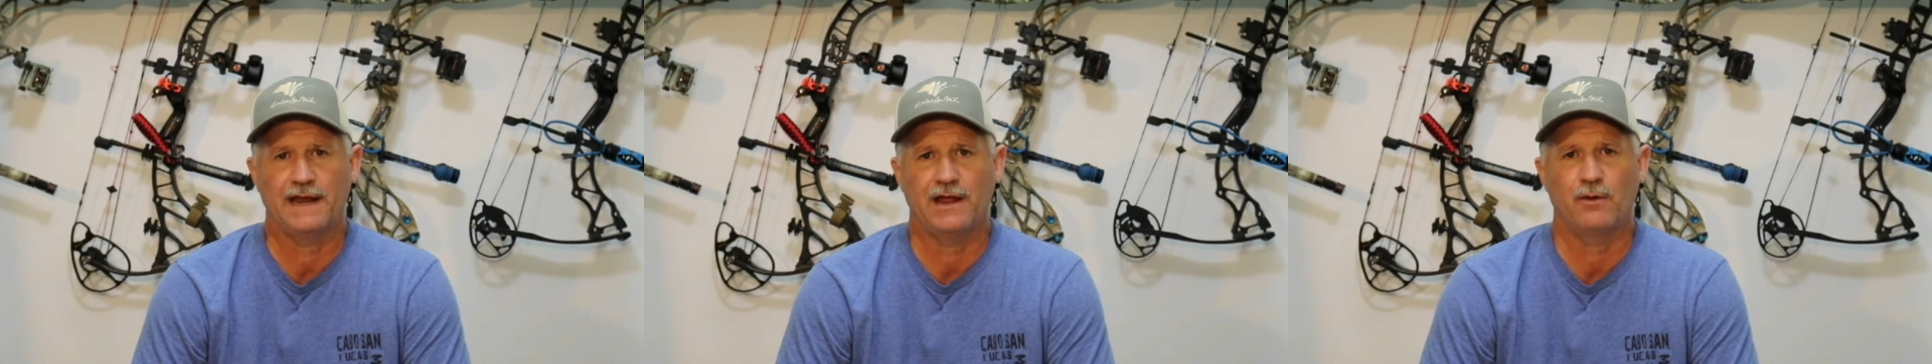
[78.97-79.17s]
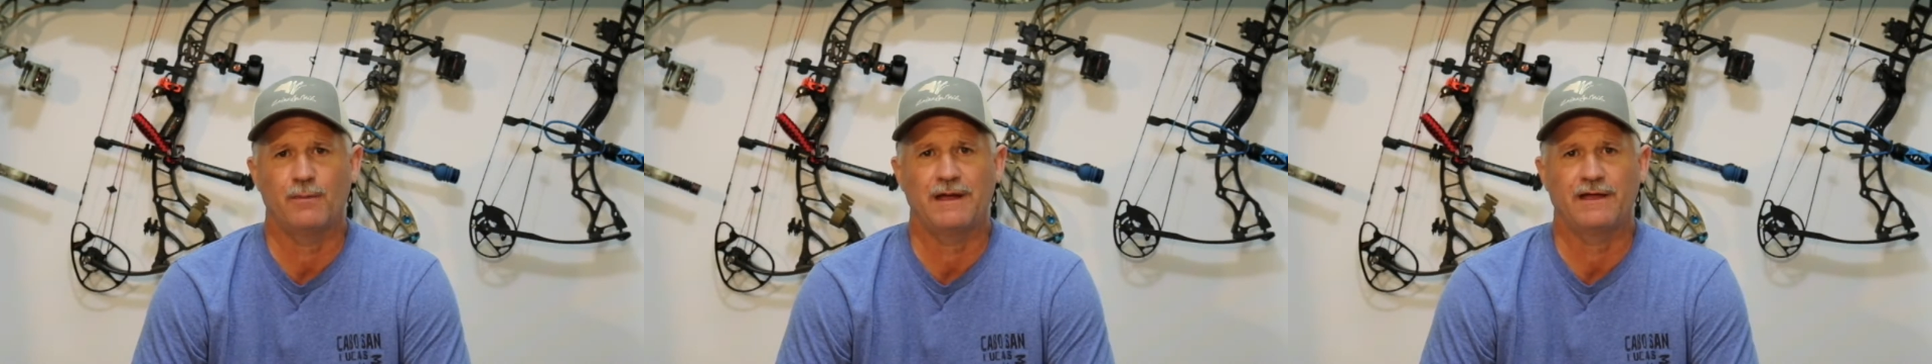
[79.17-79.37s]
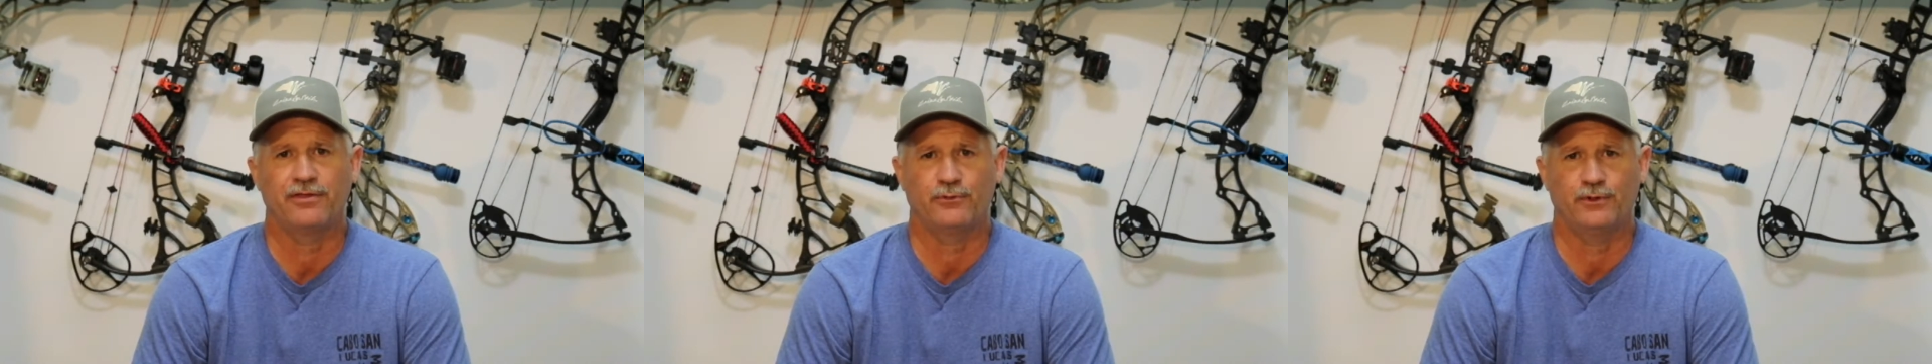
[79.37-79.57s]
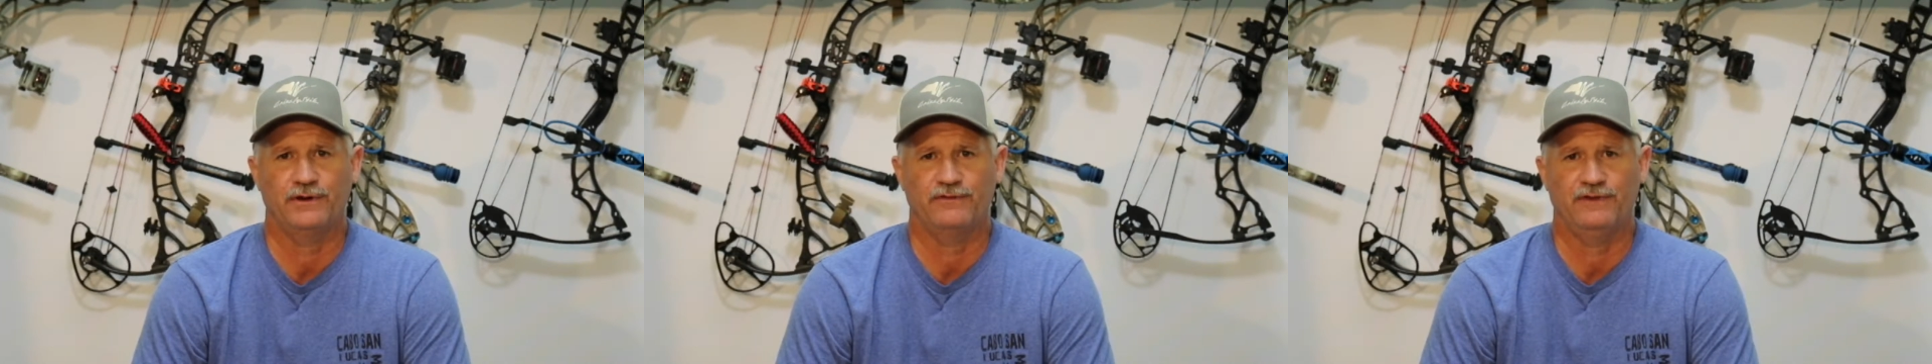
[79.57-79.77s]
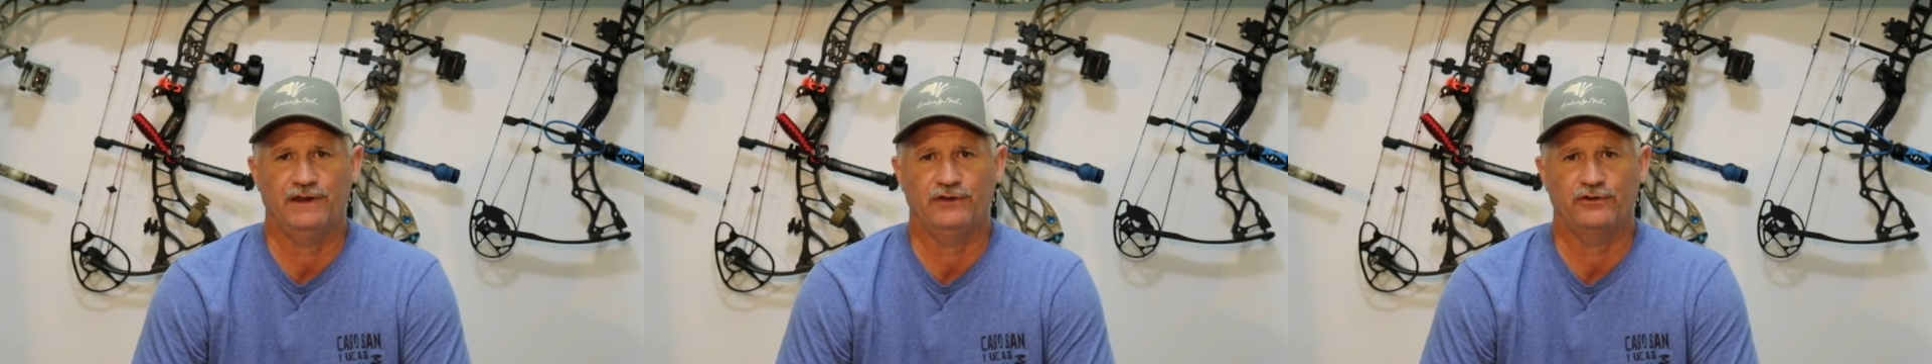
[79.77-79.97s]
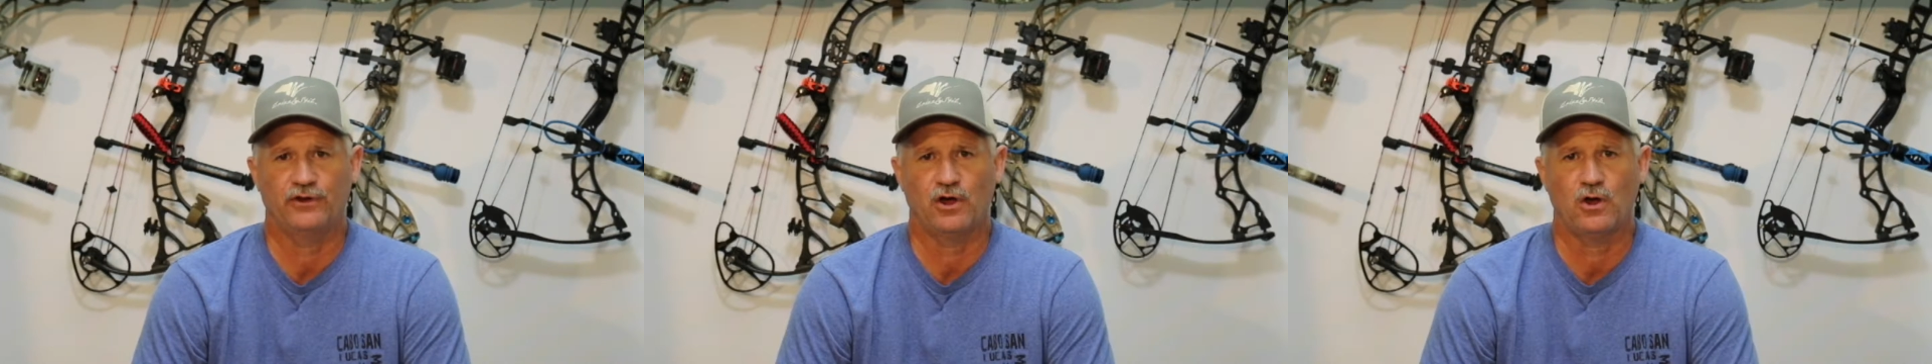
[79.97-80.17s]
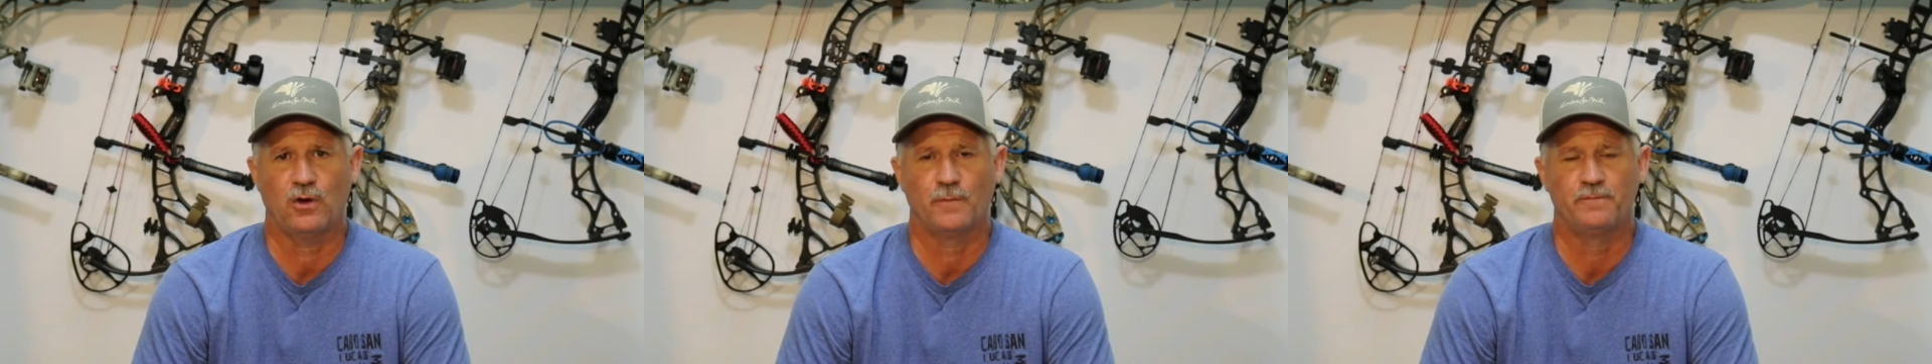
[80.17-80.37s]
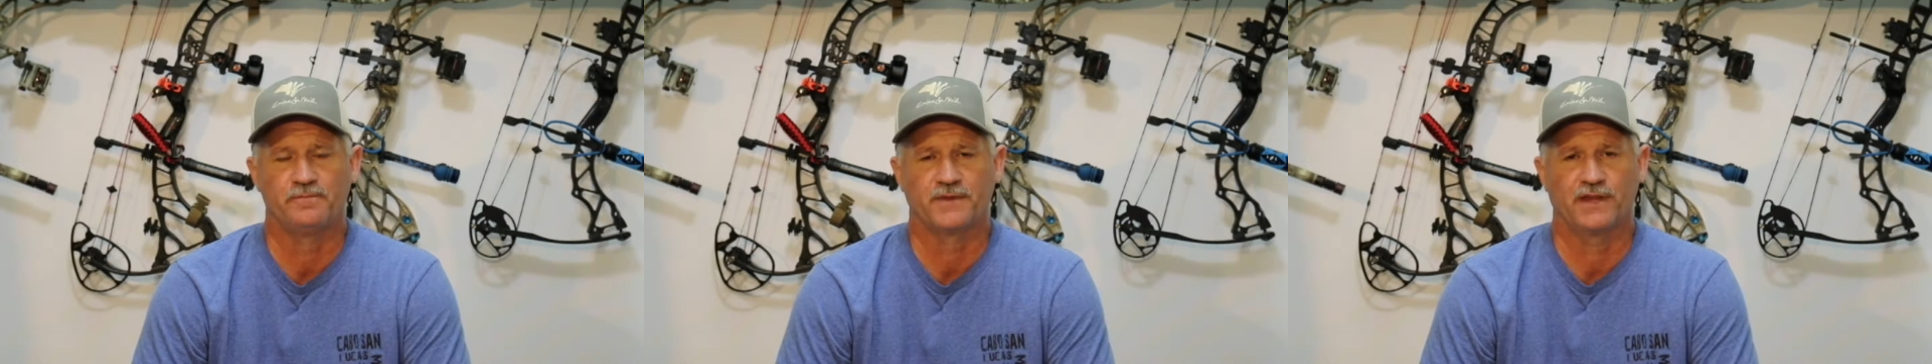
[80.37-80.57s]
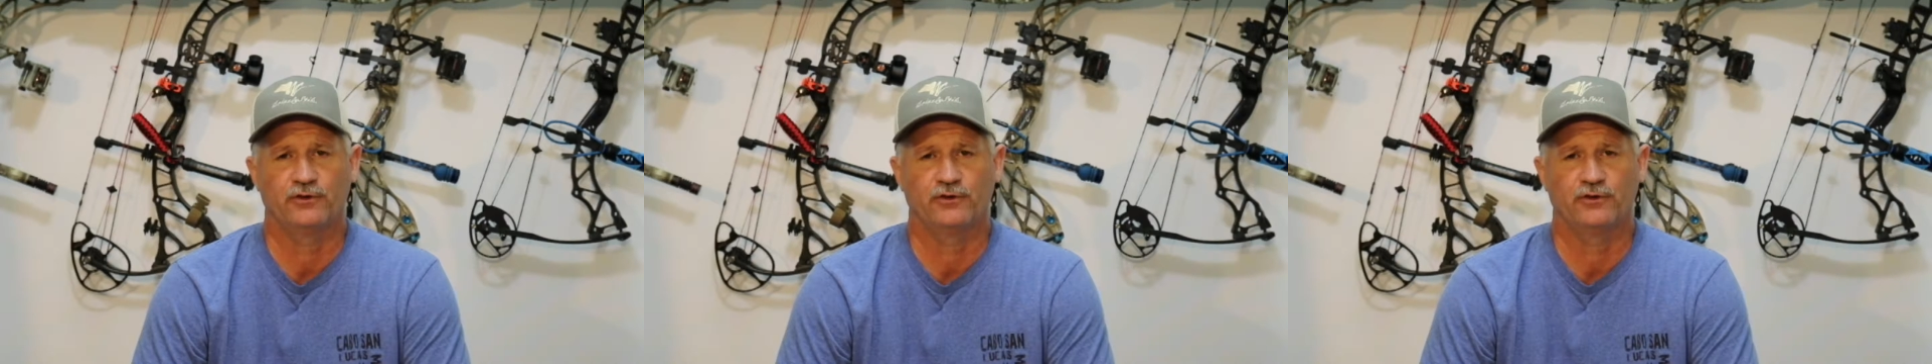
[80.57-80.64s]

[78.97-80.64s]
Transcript: now by 3 feet tall.